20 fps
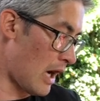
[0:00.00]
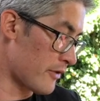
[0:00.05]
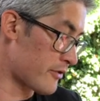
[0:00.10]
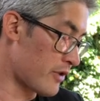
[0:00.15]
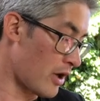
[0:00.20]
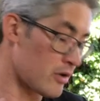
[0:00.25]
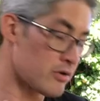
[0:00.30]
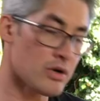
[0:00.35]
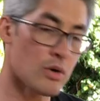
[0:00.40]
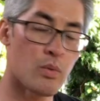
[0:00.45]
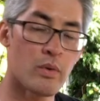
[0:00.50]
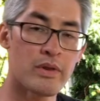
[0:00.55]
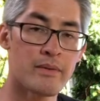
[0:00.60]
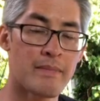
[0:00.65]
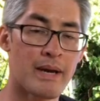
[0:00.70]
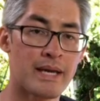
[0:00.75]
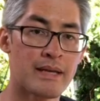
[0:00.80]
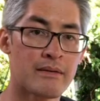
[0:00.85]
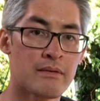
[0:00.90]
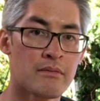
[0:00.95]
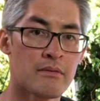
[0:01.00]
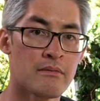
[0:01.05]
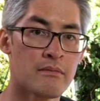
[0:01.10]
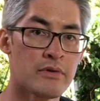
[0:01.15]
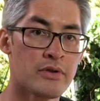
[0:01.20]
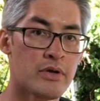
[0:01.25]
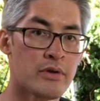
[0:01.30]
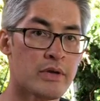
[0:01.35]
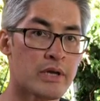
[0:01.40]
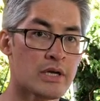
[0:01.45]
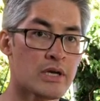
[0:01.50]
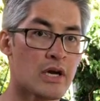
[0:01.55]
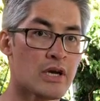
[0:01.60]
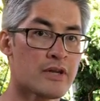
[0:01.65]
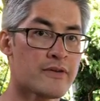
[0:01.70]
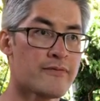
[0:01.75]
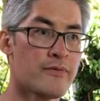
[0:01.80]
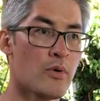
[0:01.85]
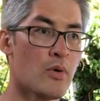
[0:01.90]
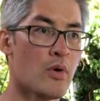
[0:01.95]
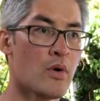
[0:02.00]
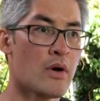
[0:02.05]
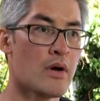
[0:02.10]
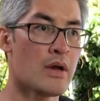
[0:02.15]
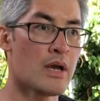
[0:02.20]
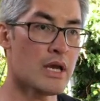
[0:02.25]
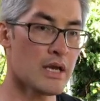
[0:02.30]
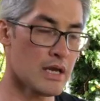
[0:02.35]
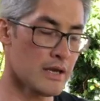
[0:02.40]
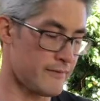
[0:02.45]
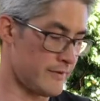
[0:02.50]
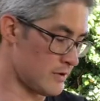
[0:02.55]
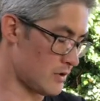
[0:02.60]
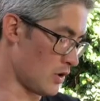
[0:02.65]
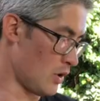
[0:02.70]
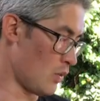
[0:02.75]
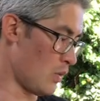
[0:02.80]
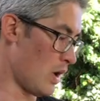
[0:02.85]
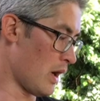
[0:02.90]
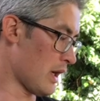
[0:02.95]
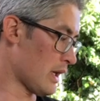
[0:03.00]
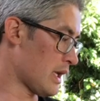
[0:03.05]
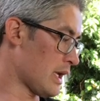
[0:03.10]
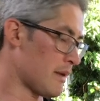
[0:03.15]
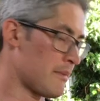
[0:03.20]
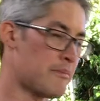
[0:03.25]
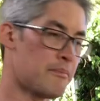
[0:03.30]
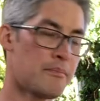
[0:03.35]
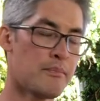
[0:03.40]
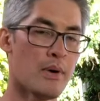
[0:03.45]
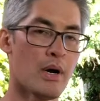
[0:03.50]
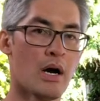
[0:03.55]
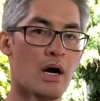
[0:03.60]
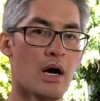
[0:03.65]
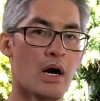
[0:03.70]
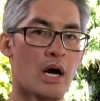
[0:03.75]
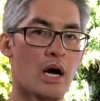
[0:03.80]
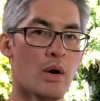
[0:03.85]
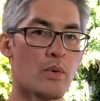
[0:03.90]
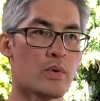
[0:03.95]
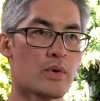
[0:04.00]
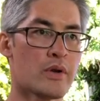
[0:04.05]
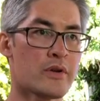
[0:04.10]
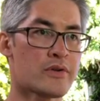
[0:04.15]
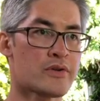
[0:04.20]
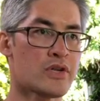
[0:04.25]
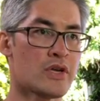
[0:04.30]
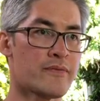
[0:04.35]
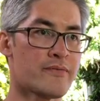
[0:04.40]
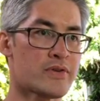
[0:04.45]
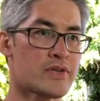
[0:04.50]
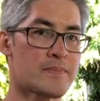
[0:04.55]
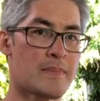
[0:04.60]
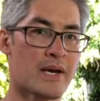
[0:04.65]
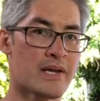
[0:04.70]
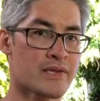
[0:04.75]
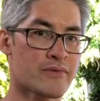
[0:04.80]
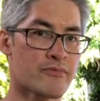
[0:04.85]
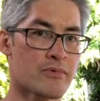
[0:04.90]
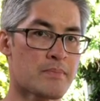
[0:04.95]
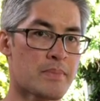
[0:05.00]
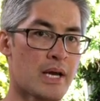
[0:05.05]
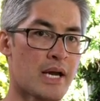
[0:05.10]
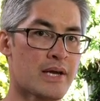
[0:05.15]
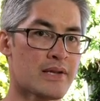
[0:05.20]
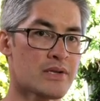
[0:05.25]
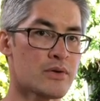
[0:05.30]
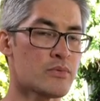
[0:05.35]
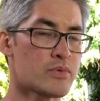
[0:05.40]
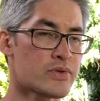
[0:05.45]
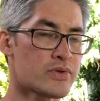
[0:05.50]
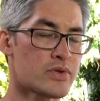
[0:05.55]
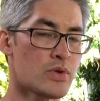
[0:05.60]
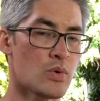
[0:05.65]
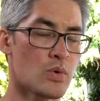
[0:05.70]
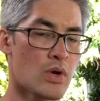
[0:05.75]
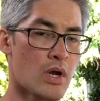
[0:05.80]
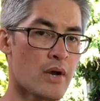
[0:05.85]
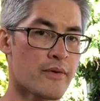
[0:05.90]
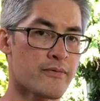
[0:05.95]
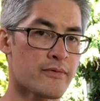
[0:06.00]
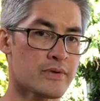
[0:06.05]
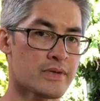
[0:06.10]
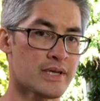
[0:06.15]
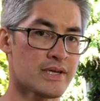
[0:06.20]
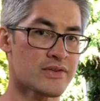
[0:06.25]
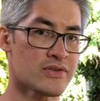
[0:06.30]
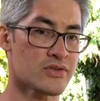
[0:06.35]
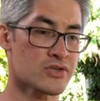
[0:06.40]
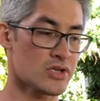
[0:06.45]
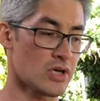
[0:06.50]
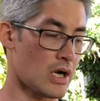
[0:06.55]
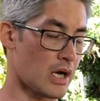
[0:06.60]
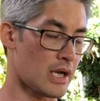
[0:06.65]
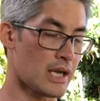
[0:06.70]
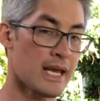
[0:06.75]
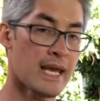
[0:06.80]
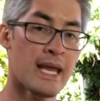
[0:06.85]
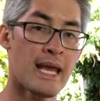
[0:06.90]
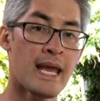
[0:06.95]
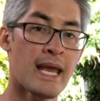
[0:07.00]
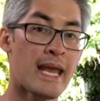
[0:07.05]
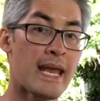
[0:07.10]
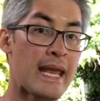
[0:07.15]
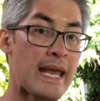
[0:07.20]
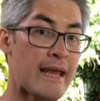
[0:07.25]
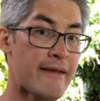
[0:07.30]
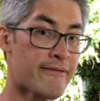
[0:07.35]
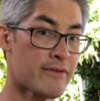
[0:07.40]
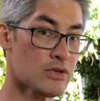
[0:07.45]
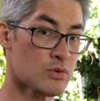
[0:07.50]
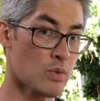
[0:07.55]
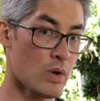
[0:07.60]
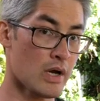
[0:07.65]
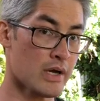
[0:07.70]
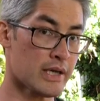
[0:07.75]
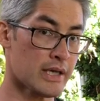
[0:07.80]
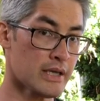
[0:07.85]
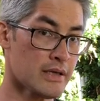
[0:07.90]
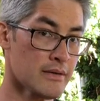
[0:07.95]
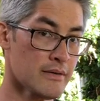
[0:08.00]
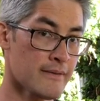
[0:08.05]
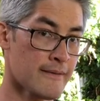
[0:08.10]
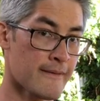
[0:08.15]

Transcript: don't know what the main unit goes for if it's not working, but I would assume for spares and repairs, it would still go for a decent chunk. If it's working,